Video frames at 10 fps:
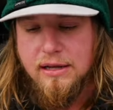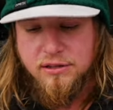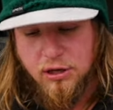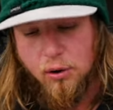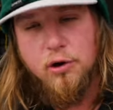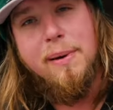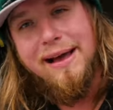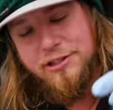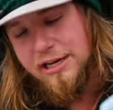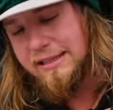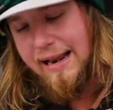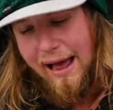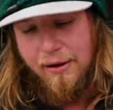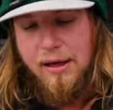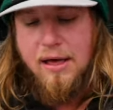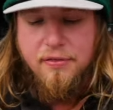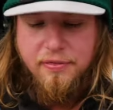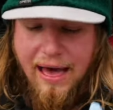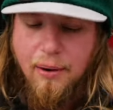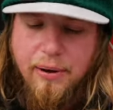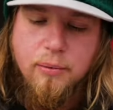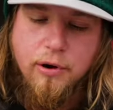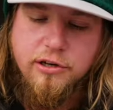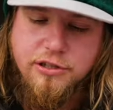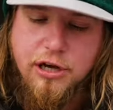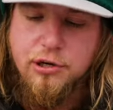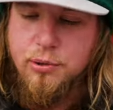So go back, check that out. That way works good.